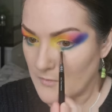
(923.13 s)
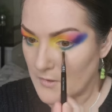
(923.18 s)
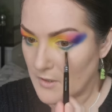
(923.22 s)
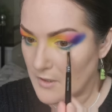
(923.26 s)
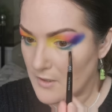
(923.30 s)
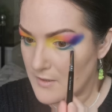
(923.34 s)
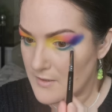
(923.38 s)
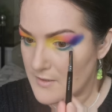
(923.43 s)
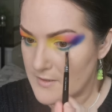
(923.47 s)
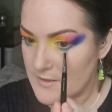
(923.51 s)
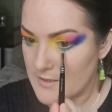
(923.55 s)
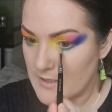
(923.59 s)

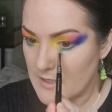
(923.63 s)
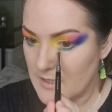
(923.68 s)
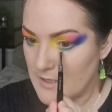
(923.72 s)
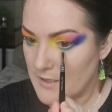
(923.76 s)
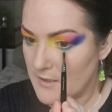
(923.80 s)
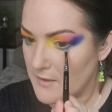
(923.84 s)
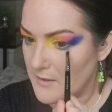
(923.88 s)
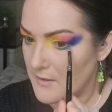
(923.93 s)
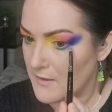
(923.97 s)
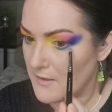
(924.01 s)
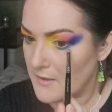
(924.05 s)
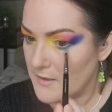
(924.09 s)
Because
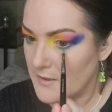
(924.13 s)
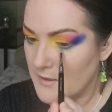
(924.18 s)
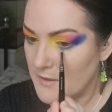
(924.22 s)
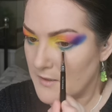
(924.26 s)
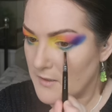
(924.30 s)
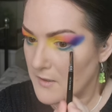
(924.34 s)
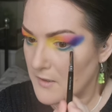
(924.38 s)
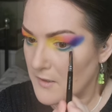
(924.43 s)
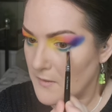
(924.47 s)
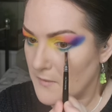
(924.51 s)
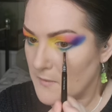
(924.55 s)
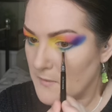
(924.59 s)
uh,
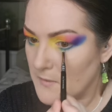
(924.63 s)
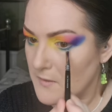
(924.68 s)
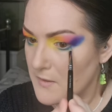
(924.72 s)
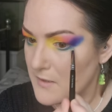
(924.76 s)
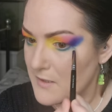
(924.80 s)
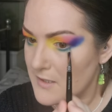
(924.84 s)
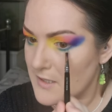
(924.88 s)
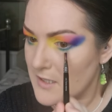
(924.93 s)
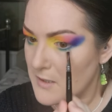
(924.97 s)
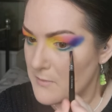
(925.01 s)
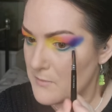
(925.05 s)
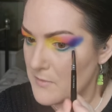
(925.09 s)

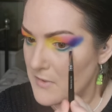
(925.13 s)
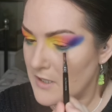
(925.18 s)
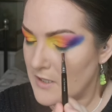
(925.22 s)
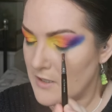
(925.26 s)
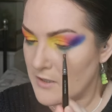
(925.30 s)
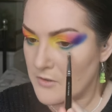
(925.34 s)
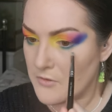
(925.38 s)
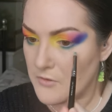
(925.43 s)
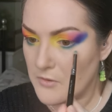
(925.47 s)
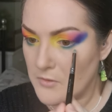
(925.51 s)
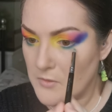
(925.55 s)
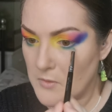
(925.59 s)
it's like my
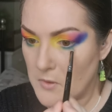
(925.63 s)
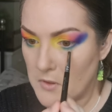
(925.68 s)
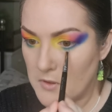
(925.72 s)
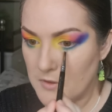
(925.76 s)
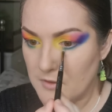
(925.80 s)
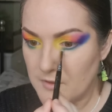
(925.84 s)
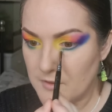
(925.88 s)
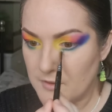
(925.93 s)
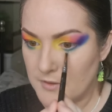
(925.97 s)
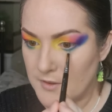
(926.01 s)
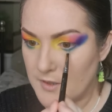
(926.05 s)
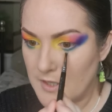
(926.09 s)
little
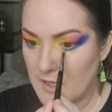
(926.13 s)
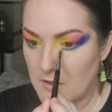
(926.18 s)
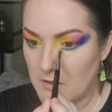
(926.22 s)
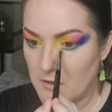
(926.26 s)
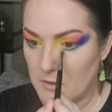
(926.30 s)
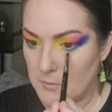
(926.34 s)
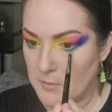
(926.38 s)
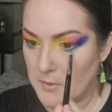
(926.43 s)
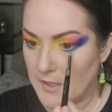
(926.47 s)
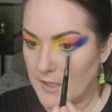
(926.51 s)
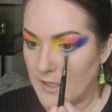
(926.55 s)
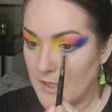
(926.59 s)

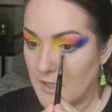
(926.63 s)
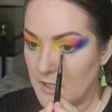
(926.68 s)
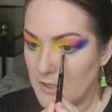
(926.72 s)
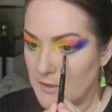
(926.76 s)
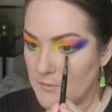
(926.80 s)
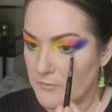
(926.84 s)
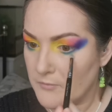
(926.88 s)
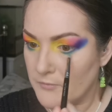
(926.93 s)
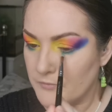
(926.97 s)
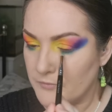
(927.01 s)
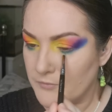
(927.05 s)
therapy.